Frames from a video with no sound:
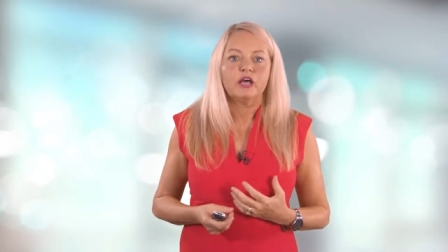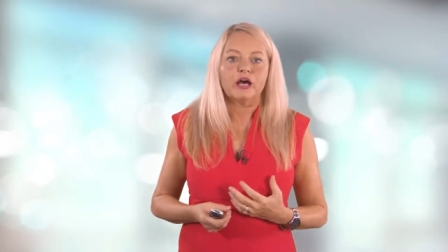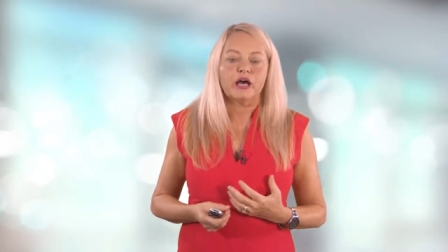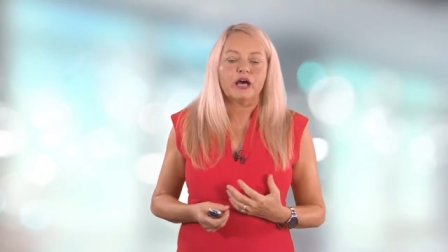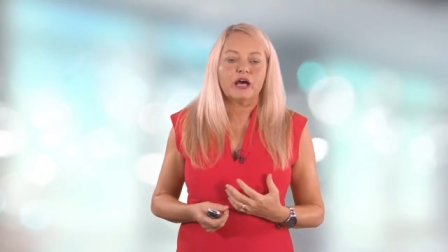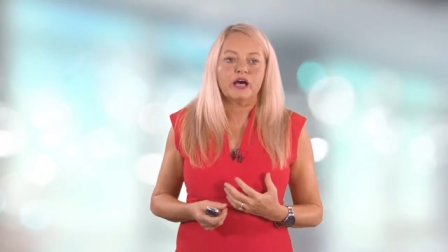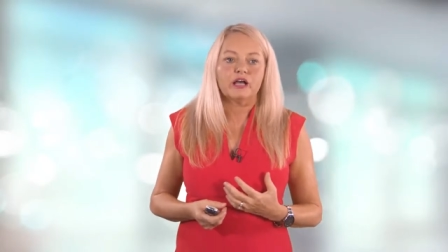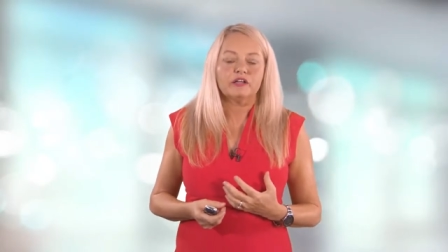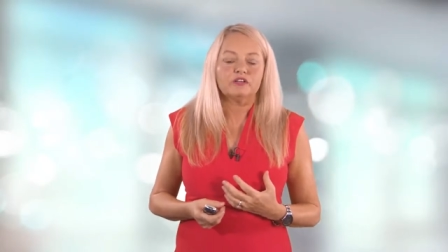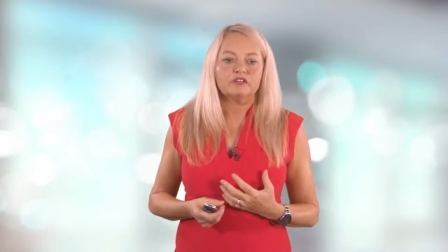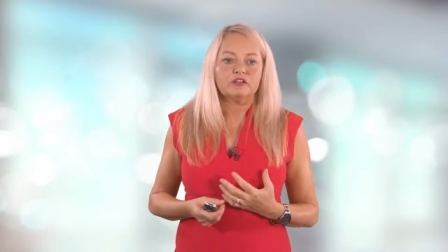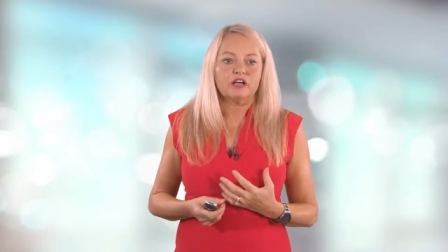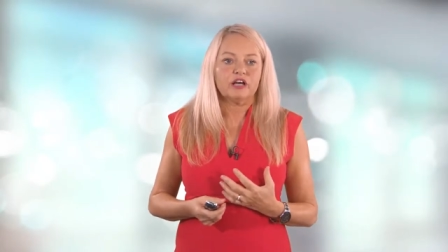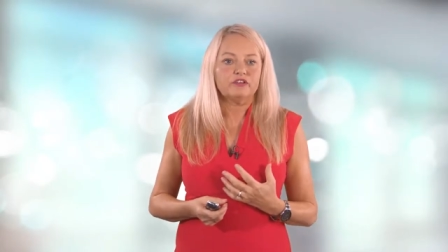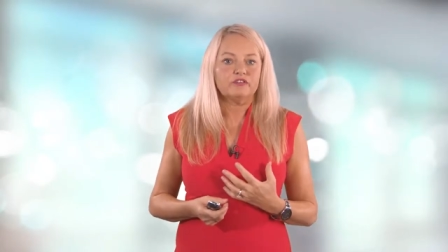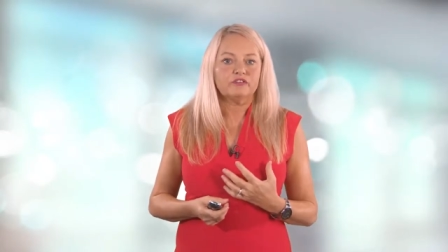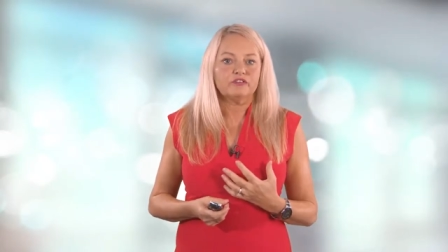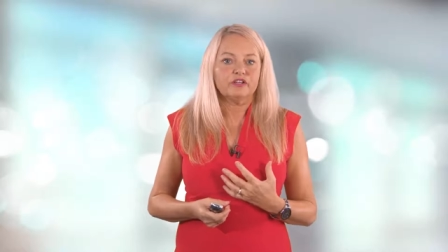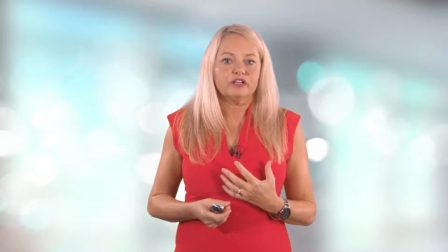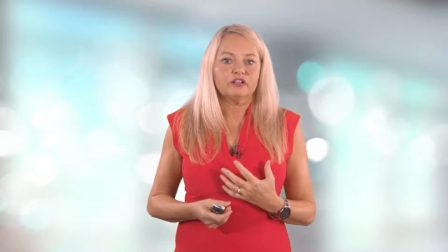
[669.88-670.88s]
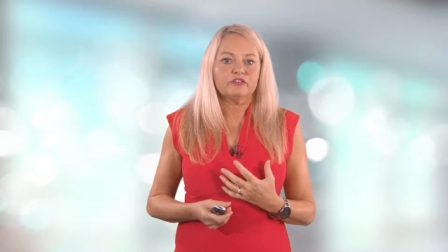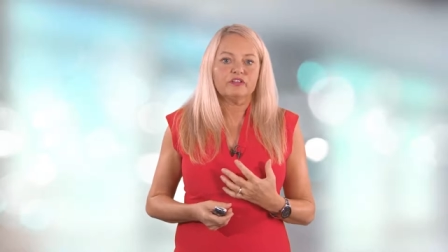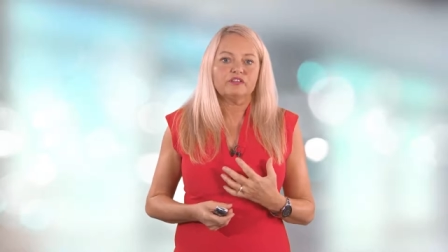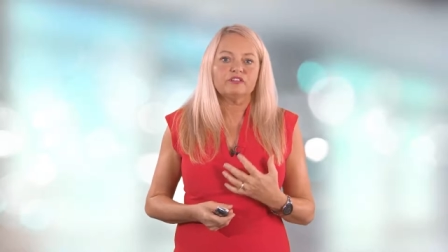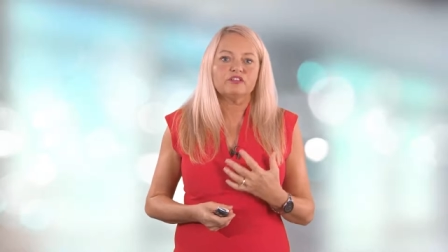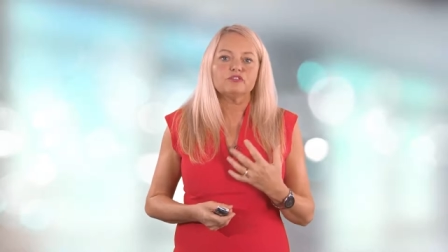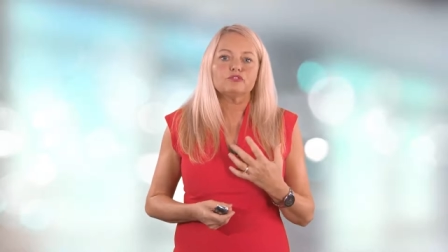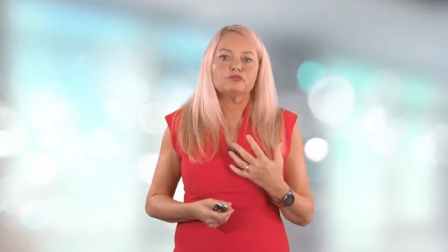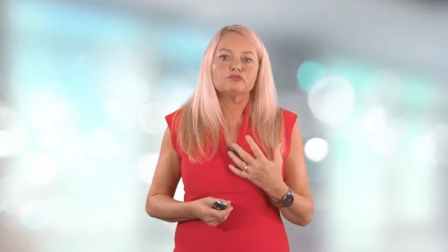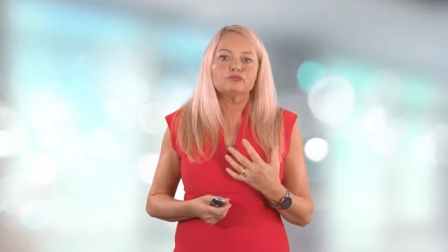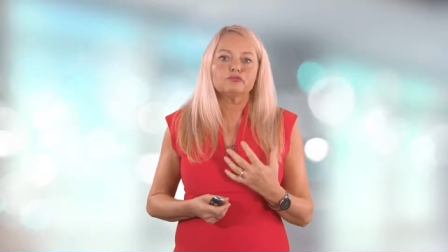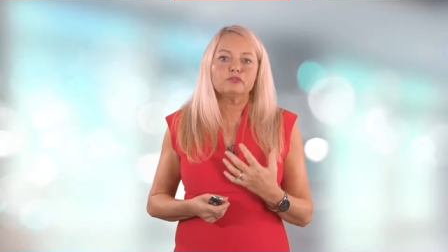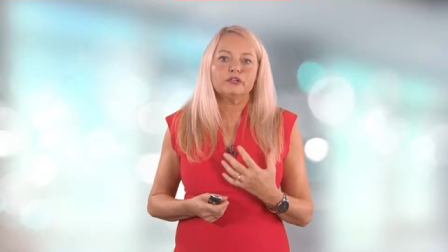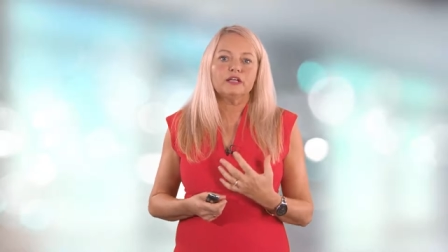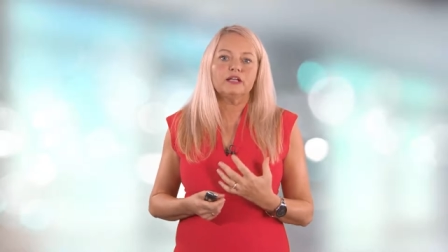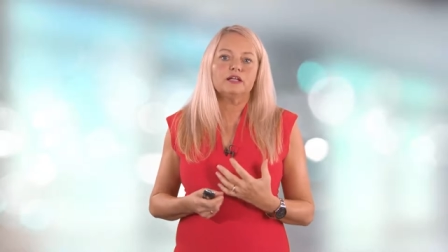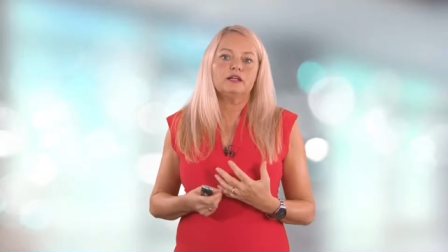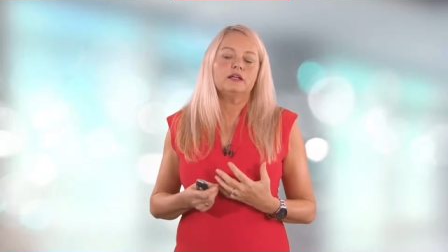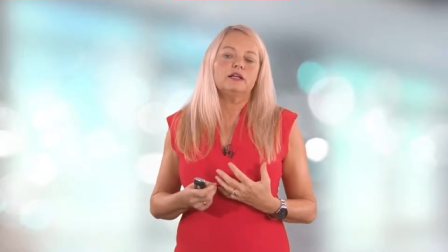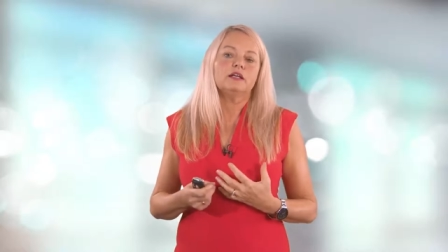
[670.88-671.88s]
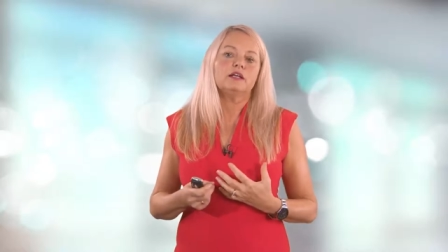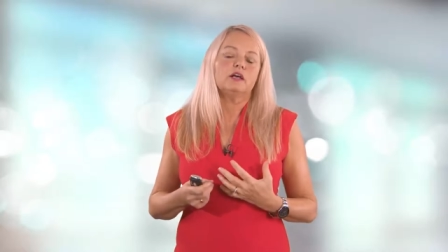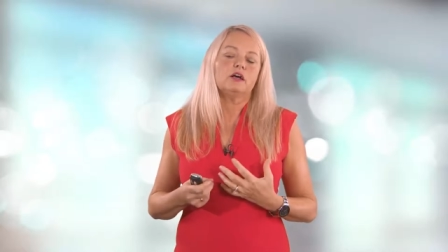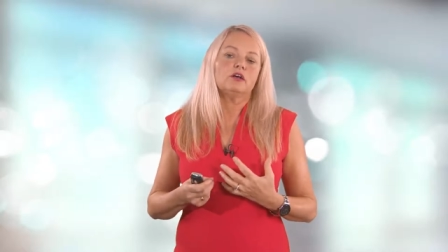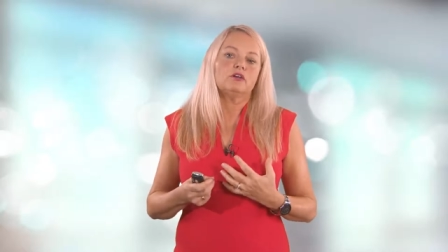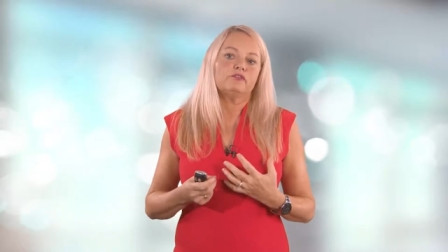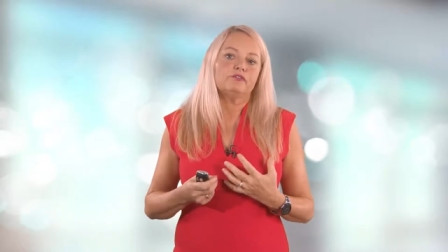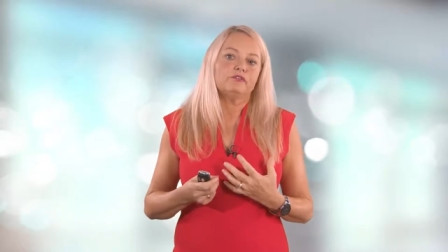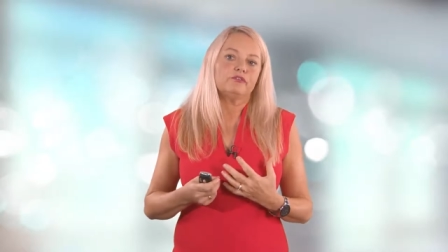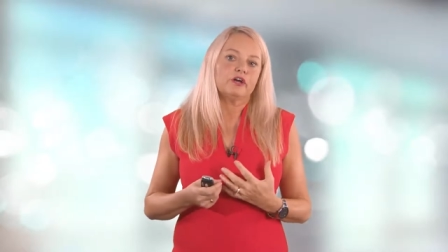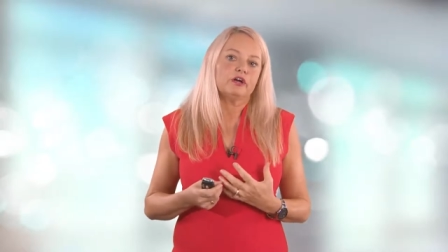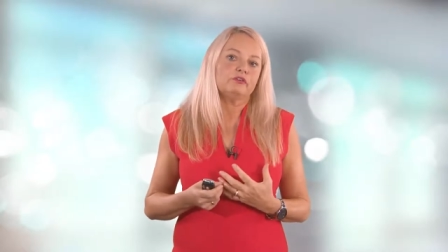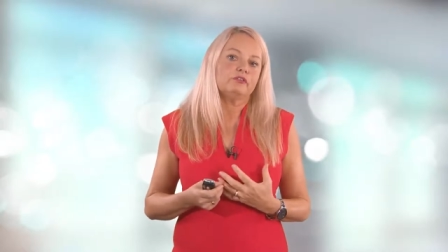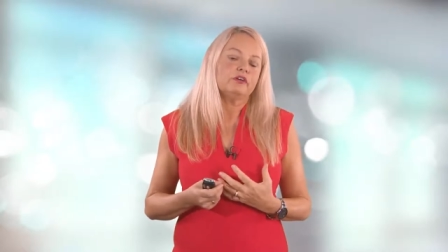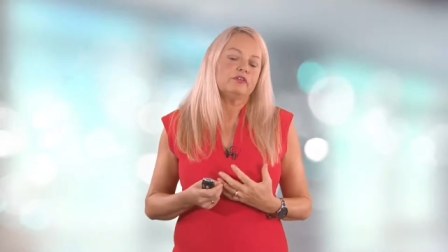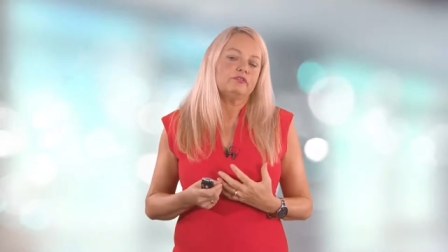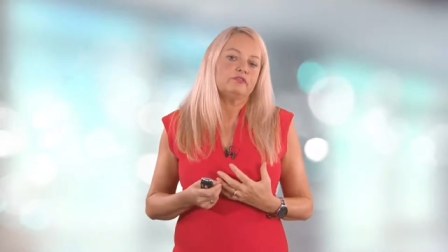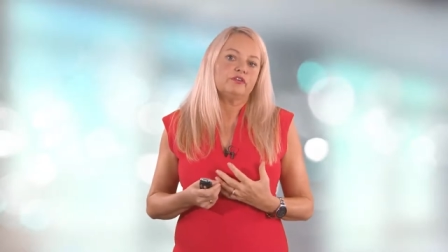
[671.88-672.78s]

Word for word: And I feel this is really a very,